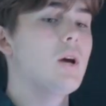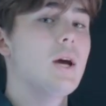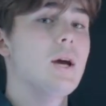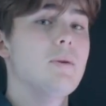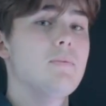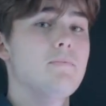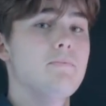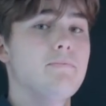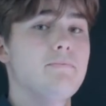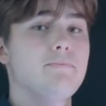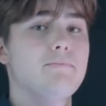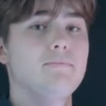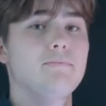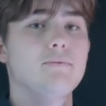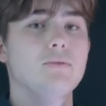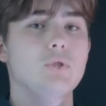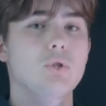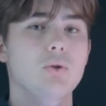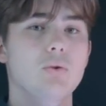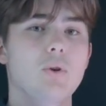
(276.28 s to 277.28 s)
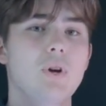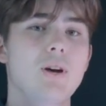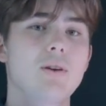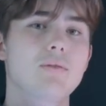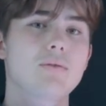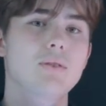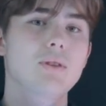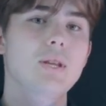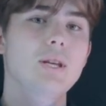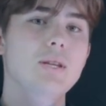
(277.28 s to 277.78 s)
Okay, so we
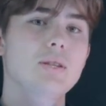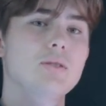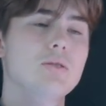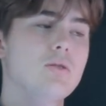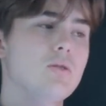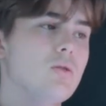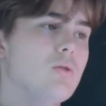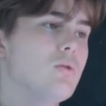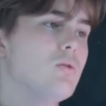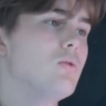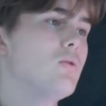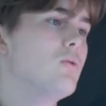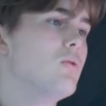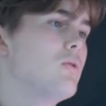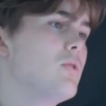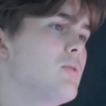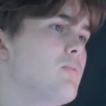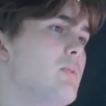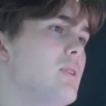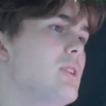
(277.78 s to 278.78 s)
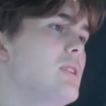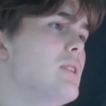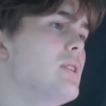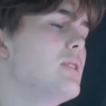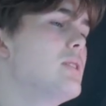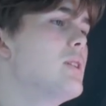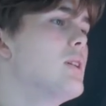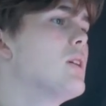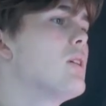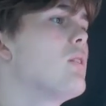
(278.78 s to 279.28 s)
have these two
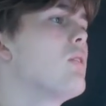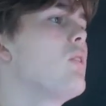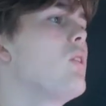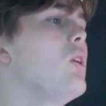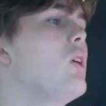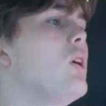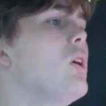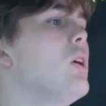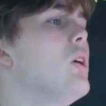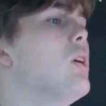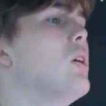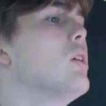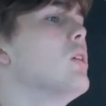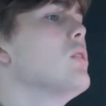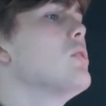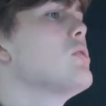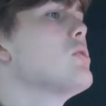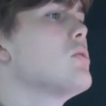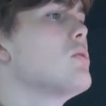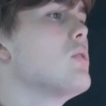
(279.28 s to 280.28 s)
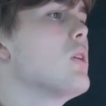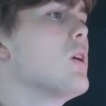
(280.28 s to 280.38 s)
species here, two